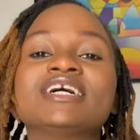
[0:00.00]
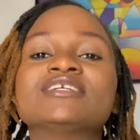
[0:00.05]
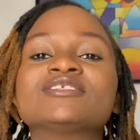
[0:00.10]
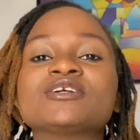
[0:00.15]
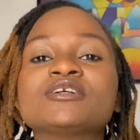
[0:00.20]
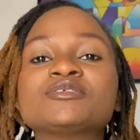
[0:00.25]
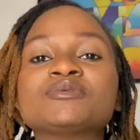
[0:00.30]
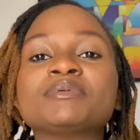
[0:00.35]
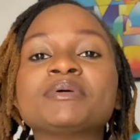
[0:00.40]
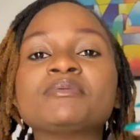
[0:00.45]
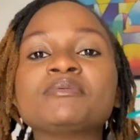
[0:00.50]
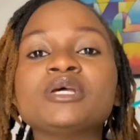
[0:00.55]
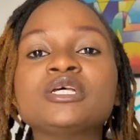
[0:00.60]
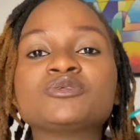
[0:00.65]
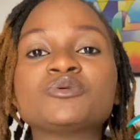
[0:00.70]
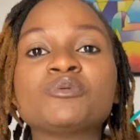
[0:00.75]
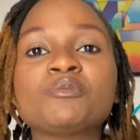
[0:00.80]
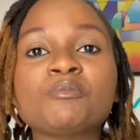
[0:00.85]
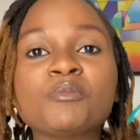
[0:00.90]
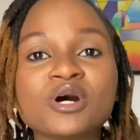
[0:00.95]
So
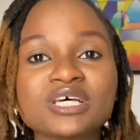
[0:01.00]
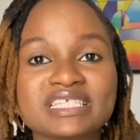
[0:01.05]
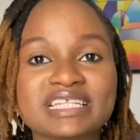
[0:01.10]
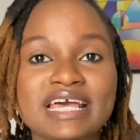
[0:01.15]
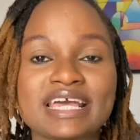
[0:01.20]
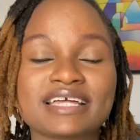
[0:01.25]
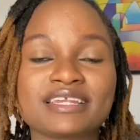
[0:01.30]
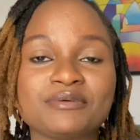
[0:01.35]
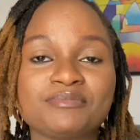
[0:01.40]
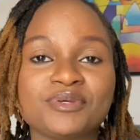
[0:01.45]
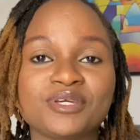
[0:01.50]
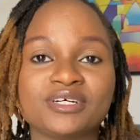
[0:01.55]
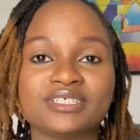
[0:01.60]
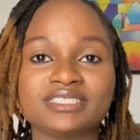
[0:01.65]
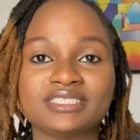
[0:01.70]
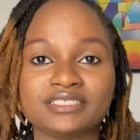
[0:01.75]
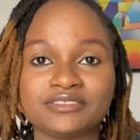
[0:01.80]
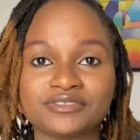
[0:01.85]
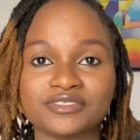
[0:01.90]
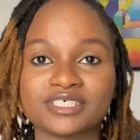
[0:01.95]
it will most likely be
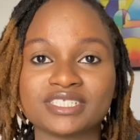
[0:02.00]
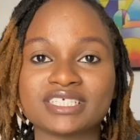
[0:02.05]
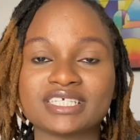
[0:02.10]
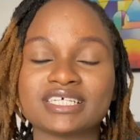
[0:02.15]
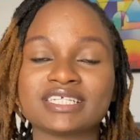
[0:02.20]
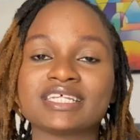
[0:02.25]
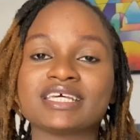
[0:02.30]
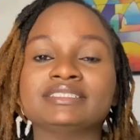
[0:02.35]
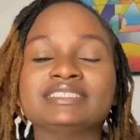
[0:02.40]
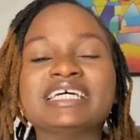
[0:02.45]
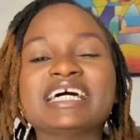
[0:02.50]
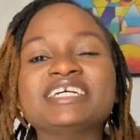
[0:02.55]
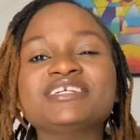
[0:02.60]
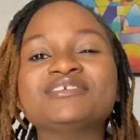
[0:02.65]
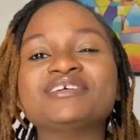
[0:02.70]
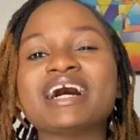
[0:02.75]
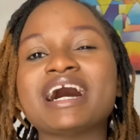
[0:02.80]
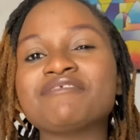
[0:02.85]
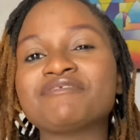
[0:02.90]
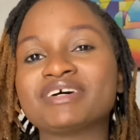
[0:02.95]
on day 14. Then
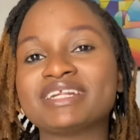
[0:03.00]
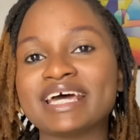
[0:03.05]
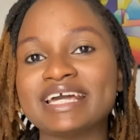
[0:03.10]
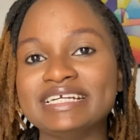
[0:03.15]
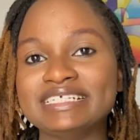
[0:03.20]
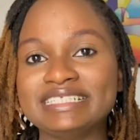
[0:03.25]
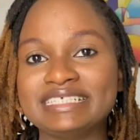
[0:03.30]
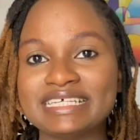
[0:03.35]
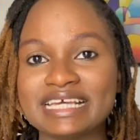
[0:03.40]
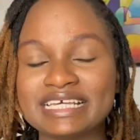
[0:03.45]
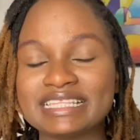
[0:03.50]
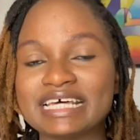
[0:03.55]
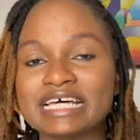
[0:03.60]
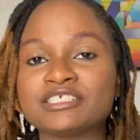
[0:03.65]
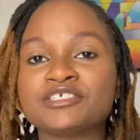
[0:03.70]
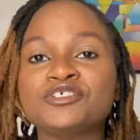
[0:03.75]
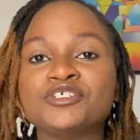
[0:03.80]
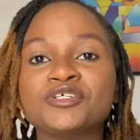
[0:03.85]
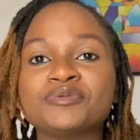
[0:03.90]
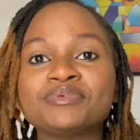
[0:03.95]
you have an idea
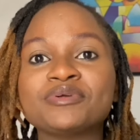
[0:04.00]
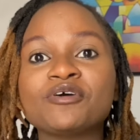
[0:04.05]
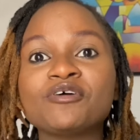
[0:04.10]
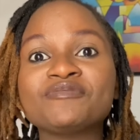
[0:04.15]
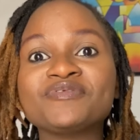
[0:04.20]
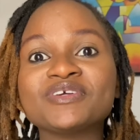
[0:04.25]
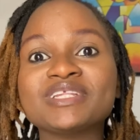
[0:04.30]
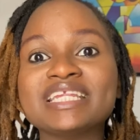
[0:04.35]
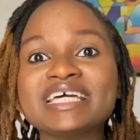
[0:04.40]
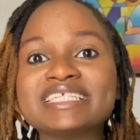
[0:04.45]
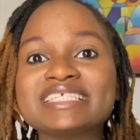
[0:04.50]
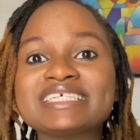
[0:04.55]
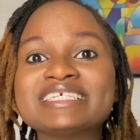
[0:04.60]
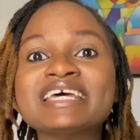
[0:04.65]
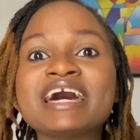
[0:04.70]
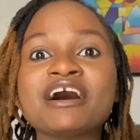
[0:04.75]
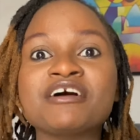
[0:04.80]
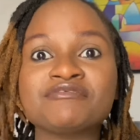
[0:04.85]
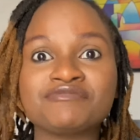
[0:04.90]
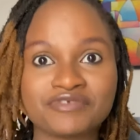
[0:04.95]
that you should be ovulating
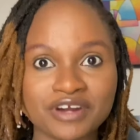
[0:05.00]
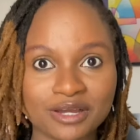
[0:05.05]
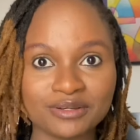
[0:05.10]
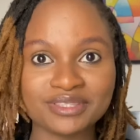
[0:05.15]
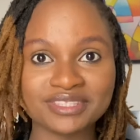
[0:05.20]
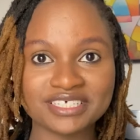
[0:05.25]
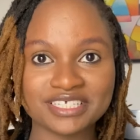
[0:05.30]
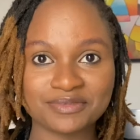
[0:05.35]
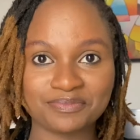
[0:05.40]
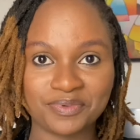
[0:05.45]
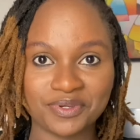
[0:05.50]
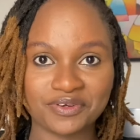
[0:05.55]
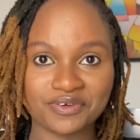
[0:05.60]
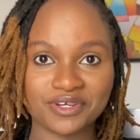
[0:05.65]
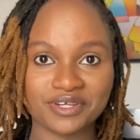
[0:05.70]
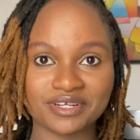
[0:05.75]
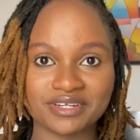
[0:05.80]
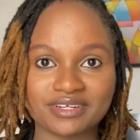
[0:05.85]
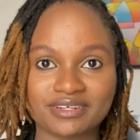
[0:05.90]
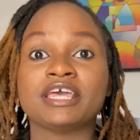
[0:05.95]
around this
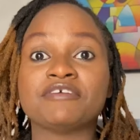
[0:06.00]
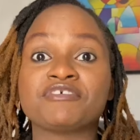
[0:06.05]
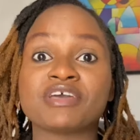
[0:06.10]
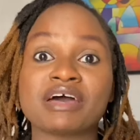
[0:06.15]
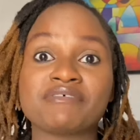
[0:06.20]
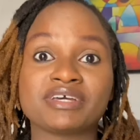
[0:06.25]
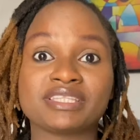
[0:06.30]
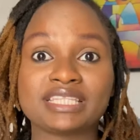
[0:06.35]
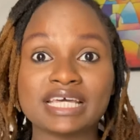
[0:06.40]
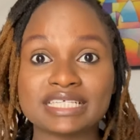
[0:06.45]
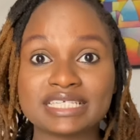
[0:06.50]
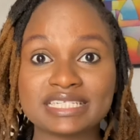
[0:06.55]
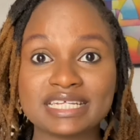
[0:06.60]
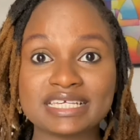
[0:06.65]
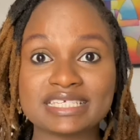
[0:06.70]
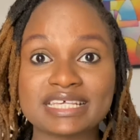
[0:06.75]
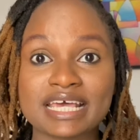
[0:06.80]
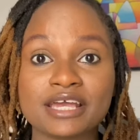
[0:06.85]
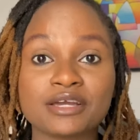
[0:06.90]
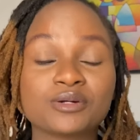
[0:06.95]
period. If you have a 30-day
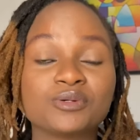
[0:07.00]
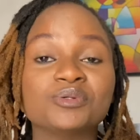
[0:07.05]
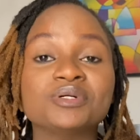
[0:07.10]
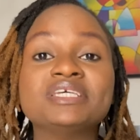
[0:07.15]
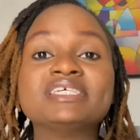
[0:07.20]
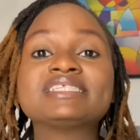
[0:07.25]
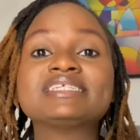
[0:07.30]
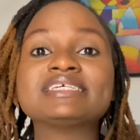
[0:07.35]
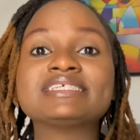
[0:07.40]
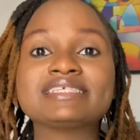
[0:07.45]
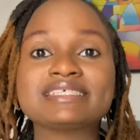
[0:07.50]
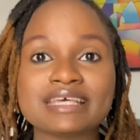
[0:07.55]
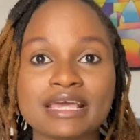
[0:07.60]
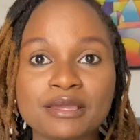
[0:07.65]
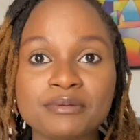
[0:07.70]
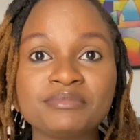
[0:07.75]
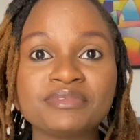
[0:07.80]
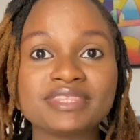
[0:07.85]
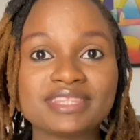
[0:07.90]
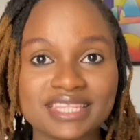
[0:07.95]
cycle, it's the
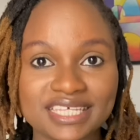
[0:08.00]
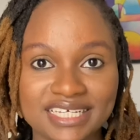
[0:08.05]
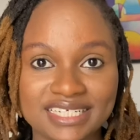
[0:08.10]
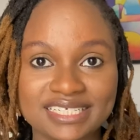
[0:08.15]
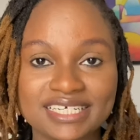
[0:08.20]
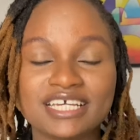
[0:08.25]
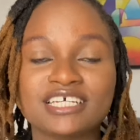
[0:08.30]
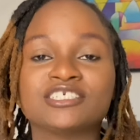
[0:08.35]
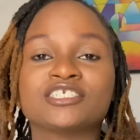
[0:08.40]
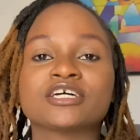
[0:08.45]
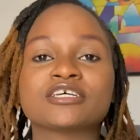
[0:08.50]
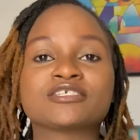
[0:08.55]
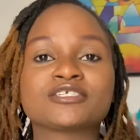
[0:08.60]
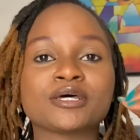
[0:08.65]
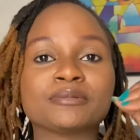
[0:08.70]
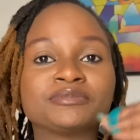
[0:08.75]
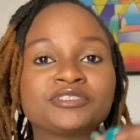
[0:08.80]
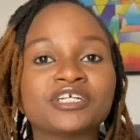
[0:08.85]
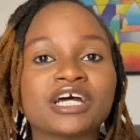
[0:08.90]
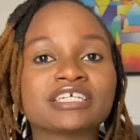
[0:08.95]
same thing. Just
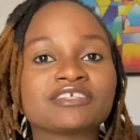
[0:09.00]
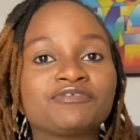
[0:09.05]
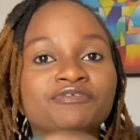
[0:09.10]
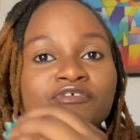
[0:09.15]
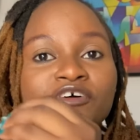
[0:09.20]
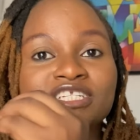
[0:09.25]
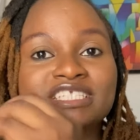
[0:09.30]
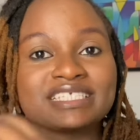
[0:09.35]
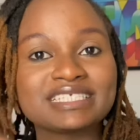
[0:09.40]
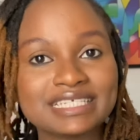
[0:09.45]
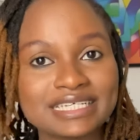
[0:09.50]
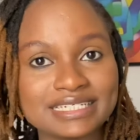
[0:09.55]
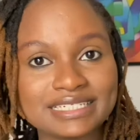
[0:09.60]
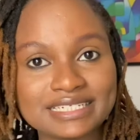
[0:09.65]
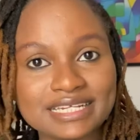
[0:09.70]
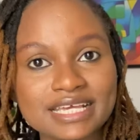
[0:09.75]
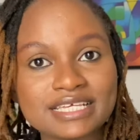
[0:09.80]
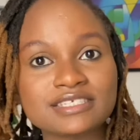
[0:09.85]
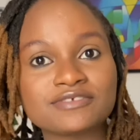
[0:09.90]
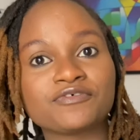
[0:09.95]
subtract 14
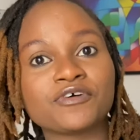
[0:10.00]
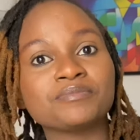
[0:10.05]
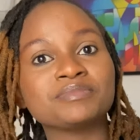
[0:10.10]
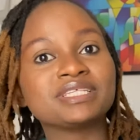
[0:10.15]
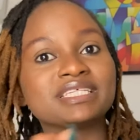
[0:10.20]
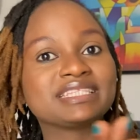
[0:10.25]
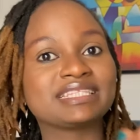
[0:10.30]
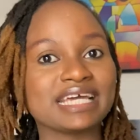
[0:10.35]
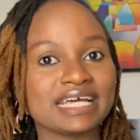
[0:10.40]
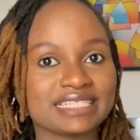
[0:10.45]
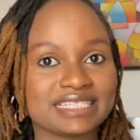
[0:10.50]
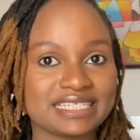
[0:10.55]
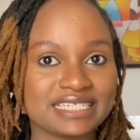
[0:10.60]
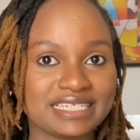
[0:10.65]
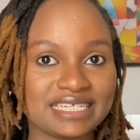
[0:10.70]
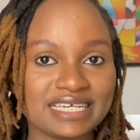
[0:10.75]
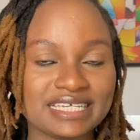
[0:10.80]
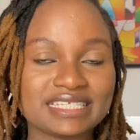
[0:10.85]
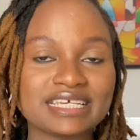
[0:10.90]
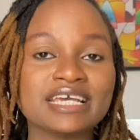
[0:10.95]
days from the 30
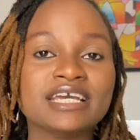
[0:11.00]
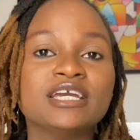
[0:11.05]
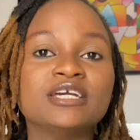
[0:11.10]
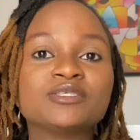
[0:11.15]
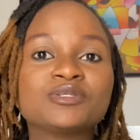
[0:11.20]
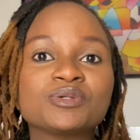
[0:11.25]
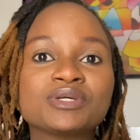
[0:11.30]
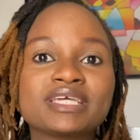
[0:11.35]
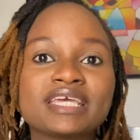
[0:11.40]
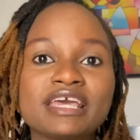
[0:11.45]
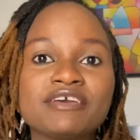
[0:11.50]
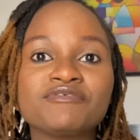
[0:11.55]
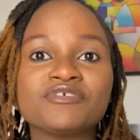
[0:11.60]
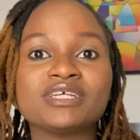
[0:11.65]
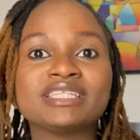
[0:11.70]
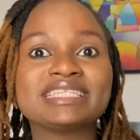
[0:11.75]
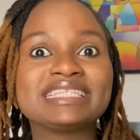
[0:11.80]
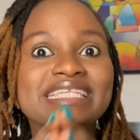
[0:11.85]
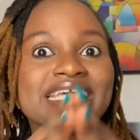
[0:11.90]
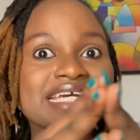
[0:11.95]
days. It will give
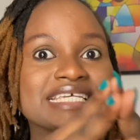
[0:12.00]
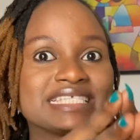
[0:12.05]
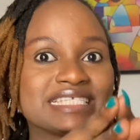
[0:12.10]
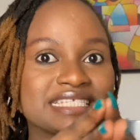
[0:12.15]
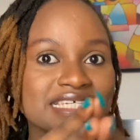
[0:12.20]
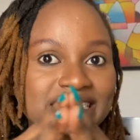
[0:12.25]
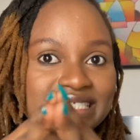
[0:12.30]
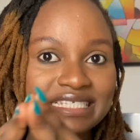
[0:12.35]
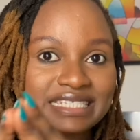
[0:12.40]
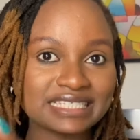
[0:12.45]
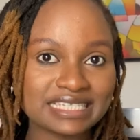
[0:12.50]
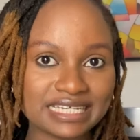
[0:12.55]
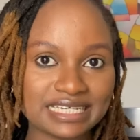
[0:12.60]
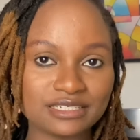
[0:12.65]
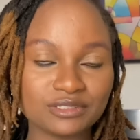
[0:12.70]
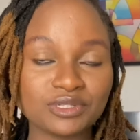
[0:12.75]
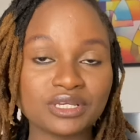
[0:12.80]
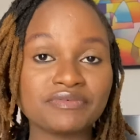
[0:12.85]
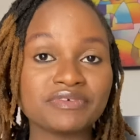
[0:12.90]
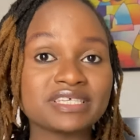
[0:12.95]
you day
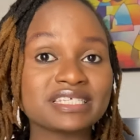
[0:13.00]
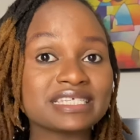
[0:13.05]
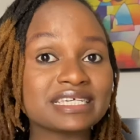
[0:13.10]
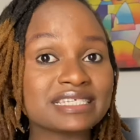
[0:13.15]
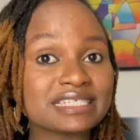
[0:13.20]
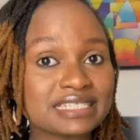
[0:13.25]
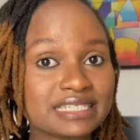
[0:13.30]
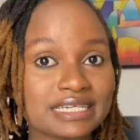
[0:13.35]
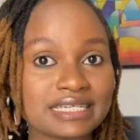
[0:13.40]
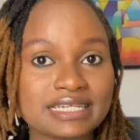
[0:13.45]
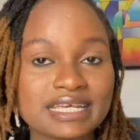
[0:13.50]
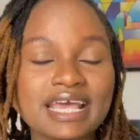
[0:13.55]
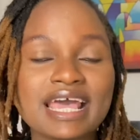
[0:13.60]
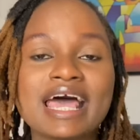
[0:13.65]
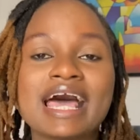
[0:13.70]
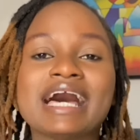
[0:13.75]
16, to give you 16.